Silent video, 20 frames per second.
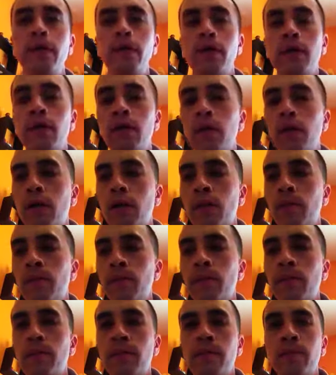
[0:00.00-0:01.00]

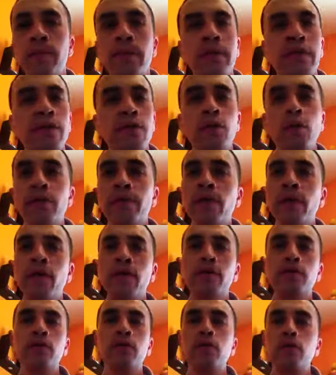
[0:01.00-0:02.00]
And Tony
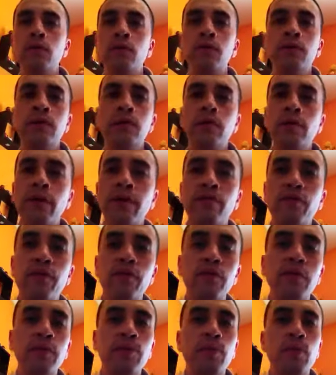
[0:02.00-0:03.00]
Hawk's cool, did great
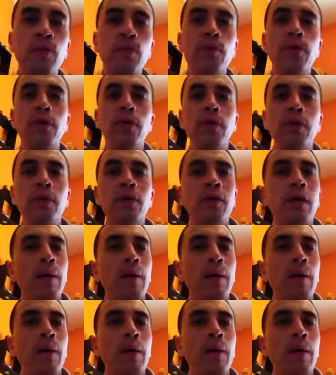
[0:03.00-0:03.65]
for his sport.